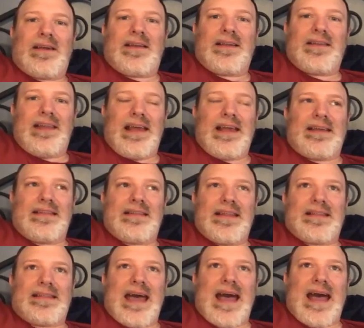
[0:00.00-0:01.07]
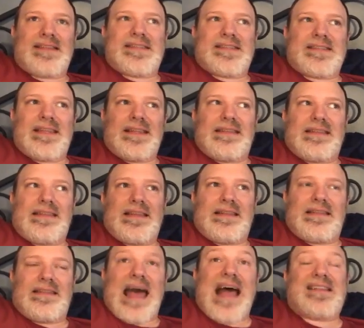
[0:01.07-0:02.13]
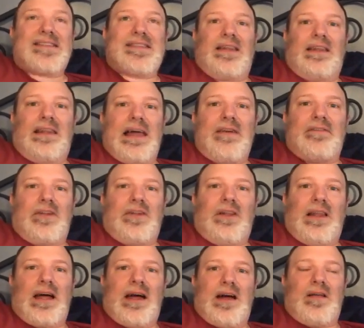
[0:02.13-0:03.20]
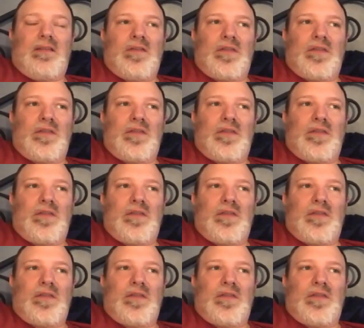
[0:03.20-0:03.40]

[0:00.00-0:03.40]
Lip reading: Like that's the level of